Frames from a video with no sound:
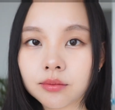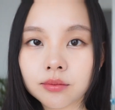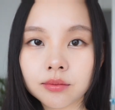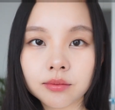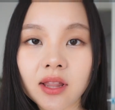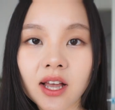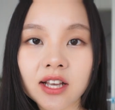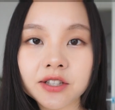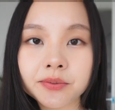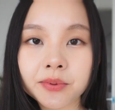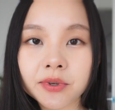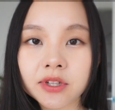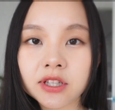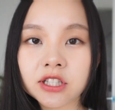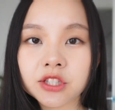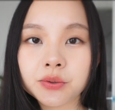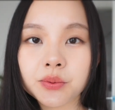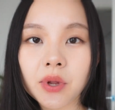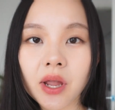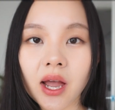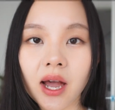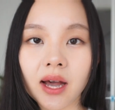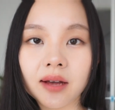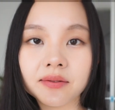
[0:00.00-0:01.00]
Last but not least,
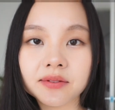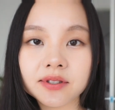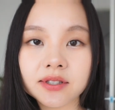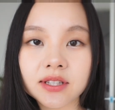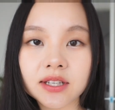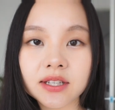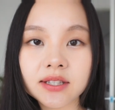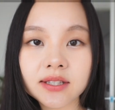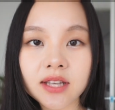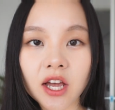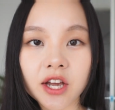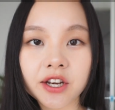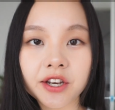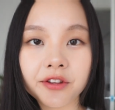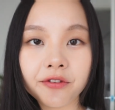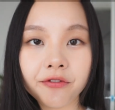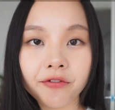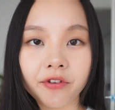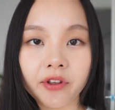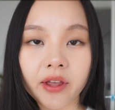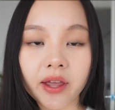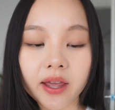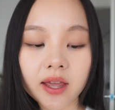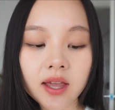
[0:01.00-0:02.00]
we have 6 Honey
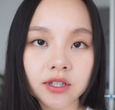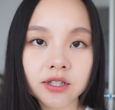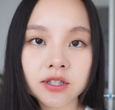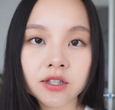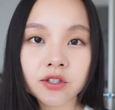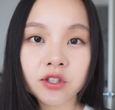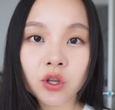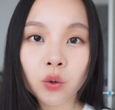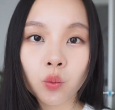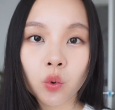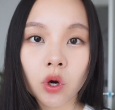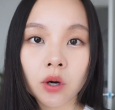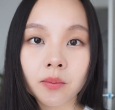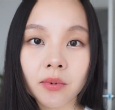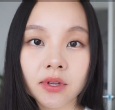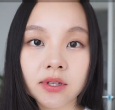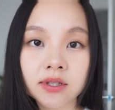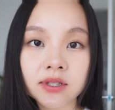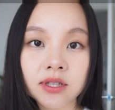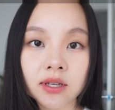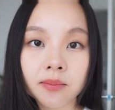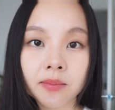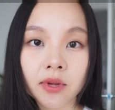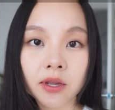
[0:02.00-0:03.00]
Fig. This is a warm and
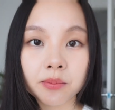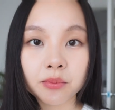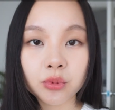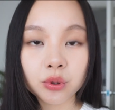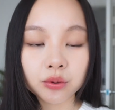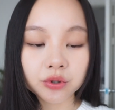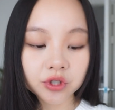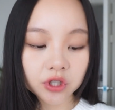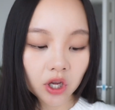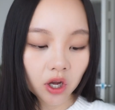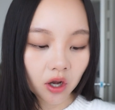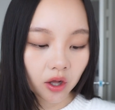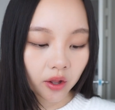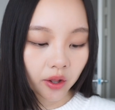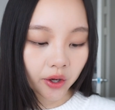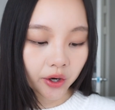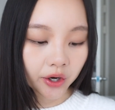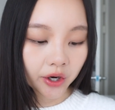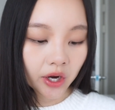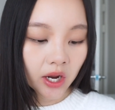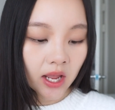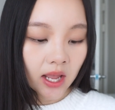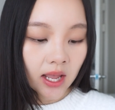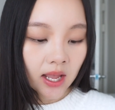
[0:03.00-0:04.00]
semi-mute
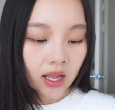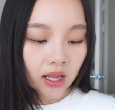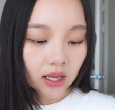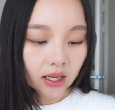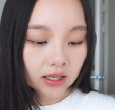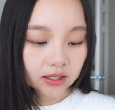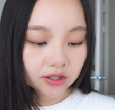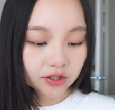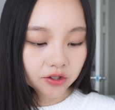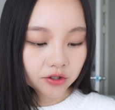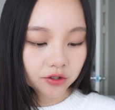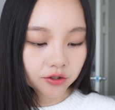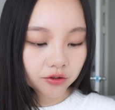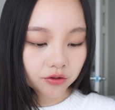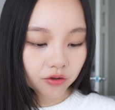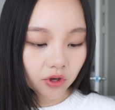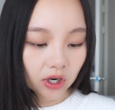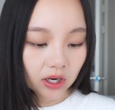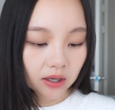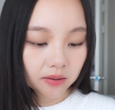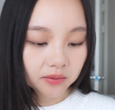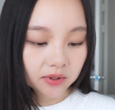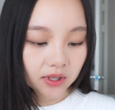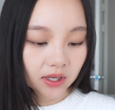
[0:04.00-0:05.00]
color. It's
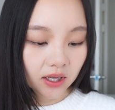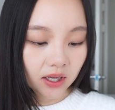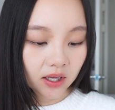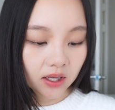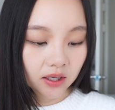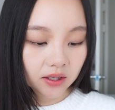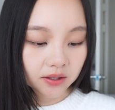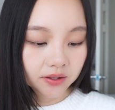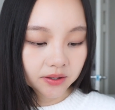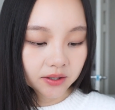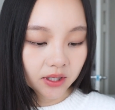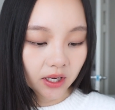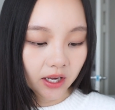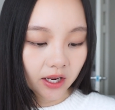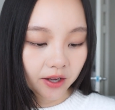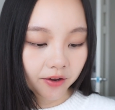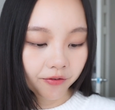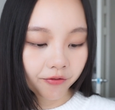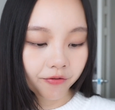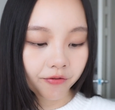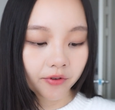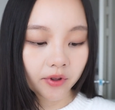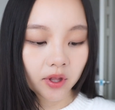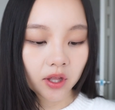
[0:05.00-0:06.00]
described as a
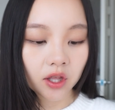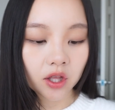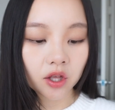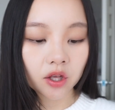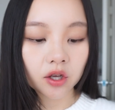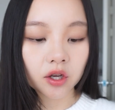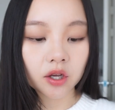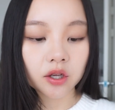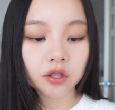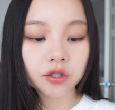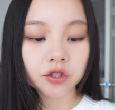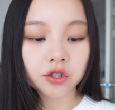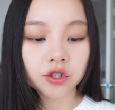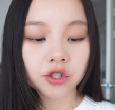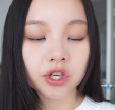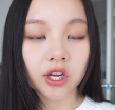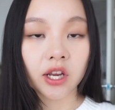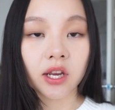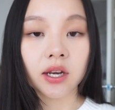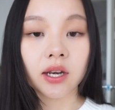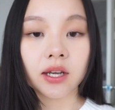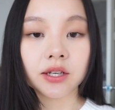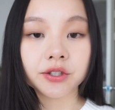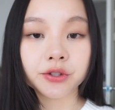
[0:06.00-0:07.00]
fig
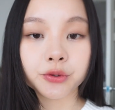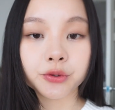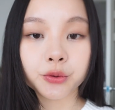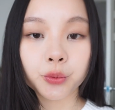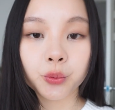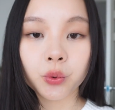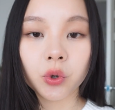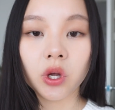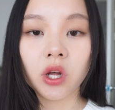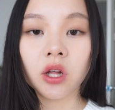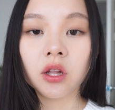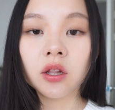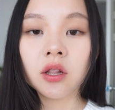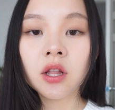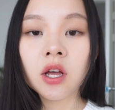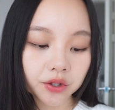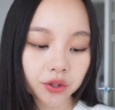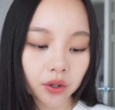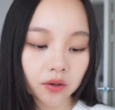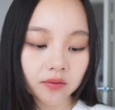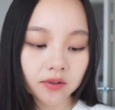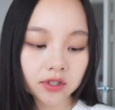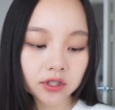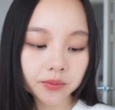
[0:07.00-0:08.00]
shade as well.
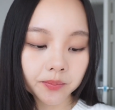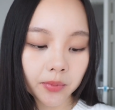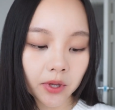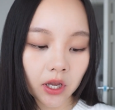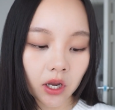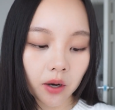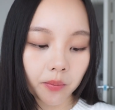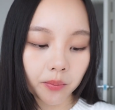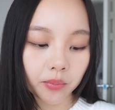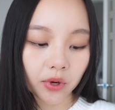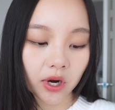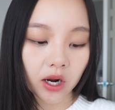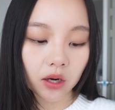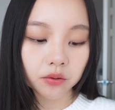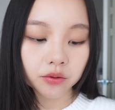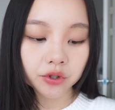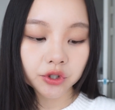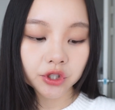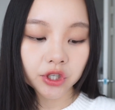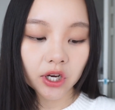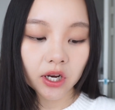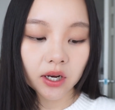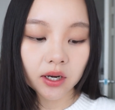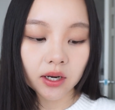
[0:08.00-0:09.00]
Sort of this pink brown
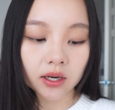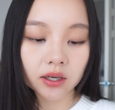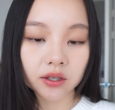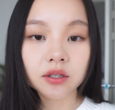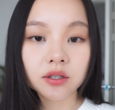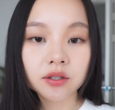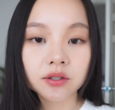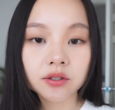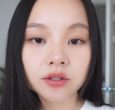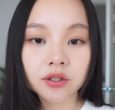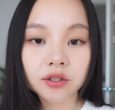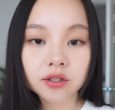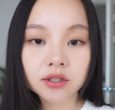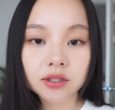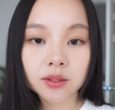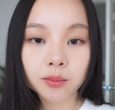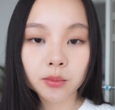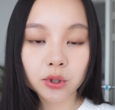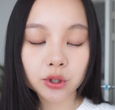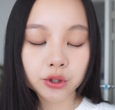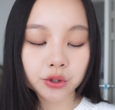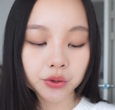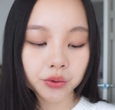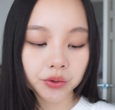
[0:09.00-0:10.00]
shade, and it does look
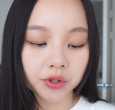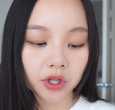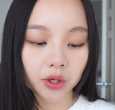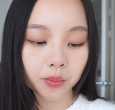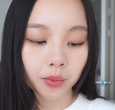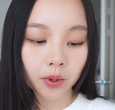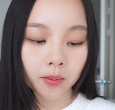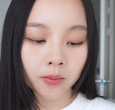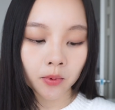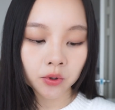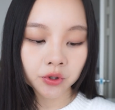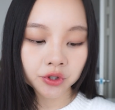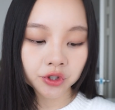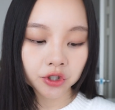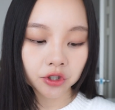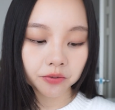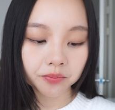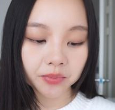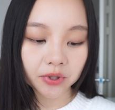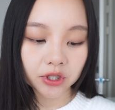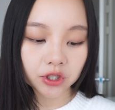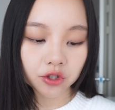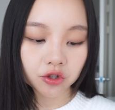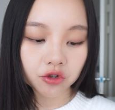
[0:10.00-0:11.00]
similar to their promotional
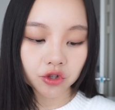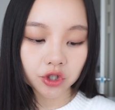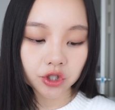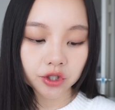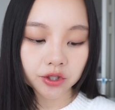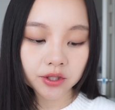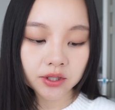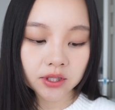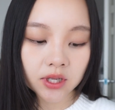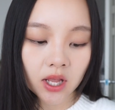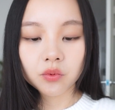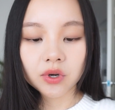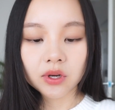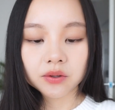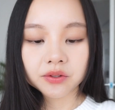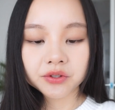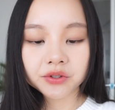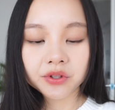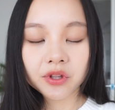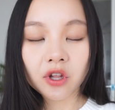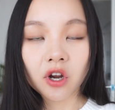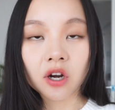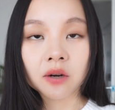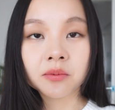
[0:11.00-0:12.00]
pictures. When I was
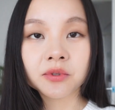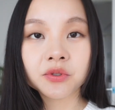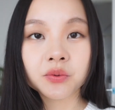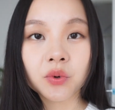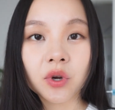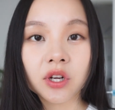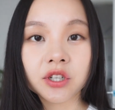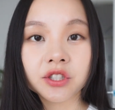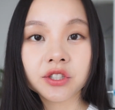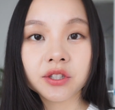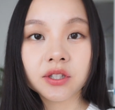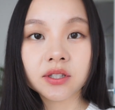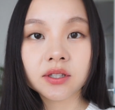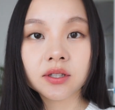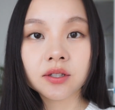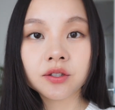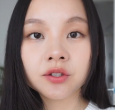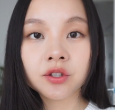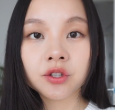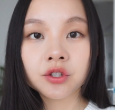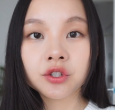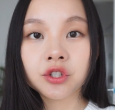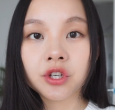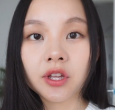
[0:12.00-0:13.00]
doing the arm swatch, this is
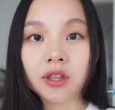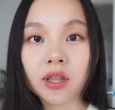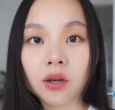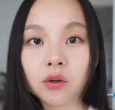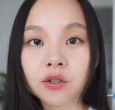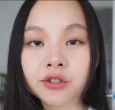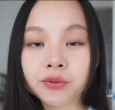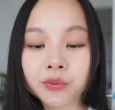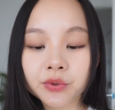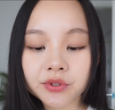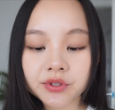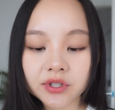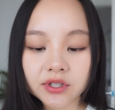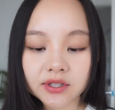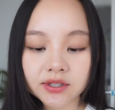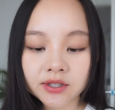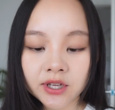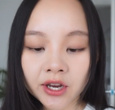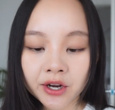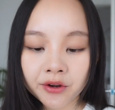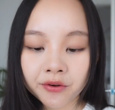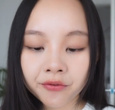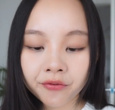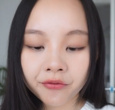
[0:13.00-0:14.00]
the shade that I was most
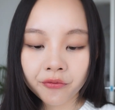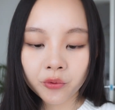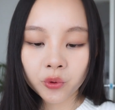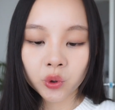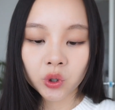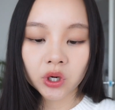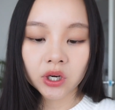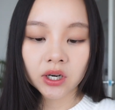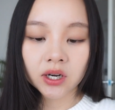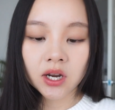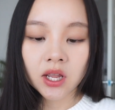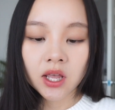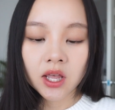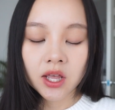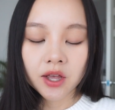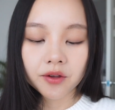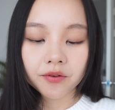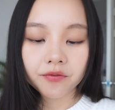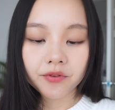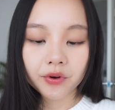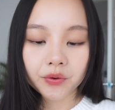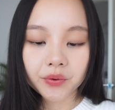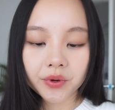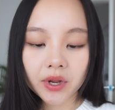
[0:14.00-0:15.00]
excited for.
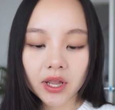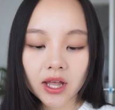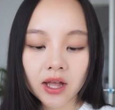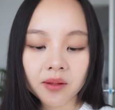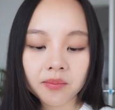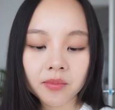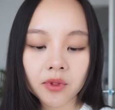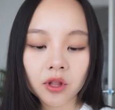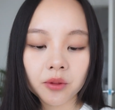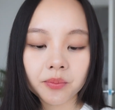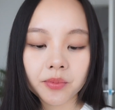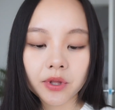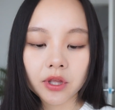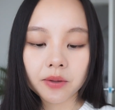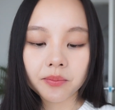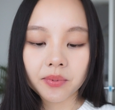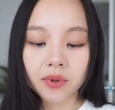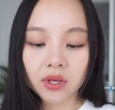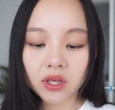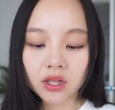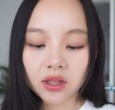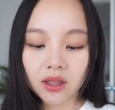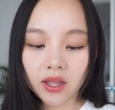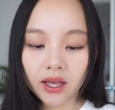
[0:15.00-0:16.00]
Very
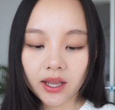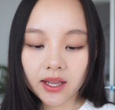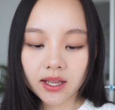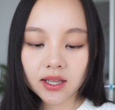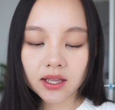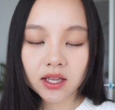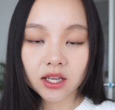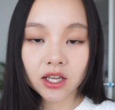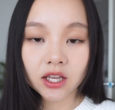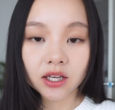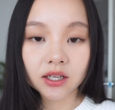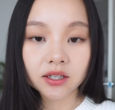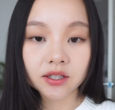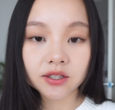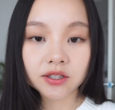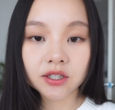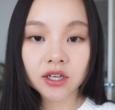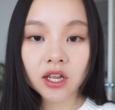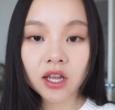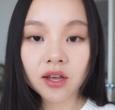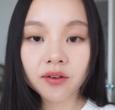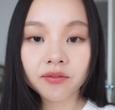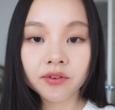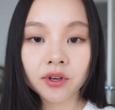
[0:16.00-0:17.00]
MLBB like. It doesn't
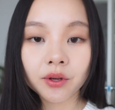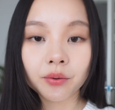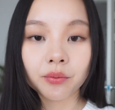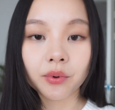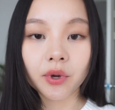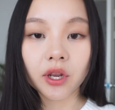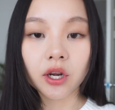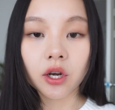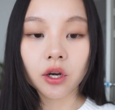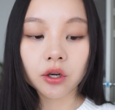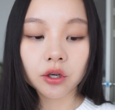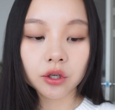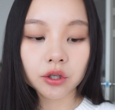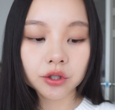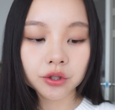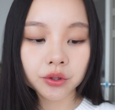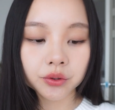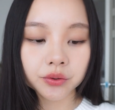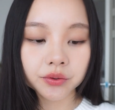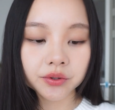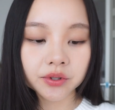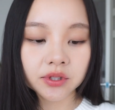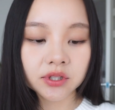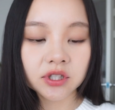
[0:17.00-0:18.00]
have any red
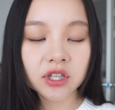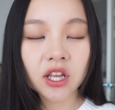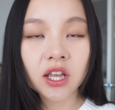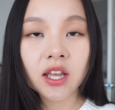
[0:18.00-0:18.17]
undertones.